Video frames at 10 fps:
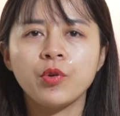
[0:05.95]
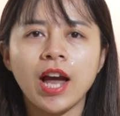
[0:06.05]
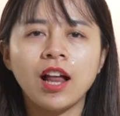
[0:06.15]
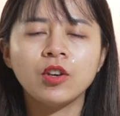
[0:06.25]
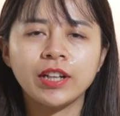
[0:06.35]

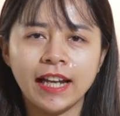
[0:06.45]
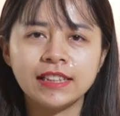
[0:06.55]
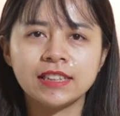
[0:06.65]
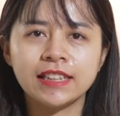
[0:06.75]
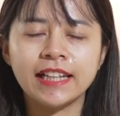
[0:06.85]
We are
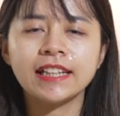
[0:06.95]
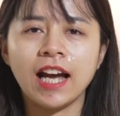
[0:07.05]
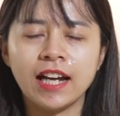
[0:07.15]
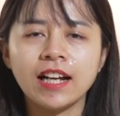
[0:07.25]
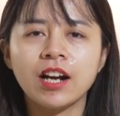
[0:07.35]
located
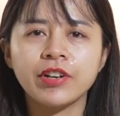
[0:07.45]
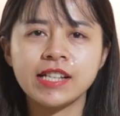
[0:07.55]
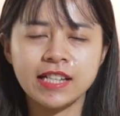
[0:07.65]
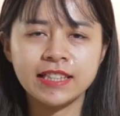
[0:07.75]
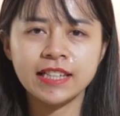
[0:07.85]
in
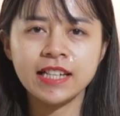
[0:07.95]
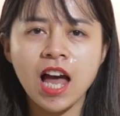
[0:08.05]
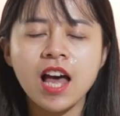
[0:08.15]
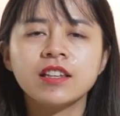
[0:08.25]
Calgary City,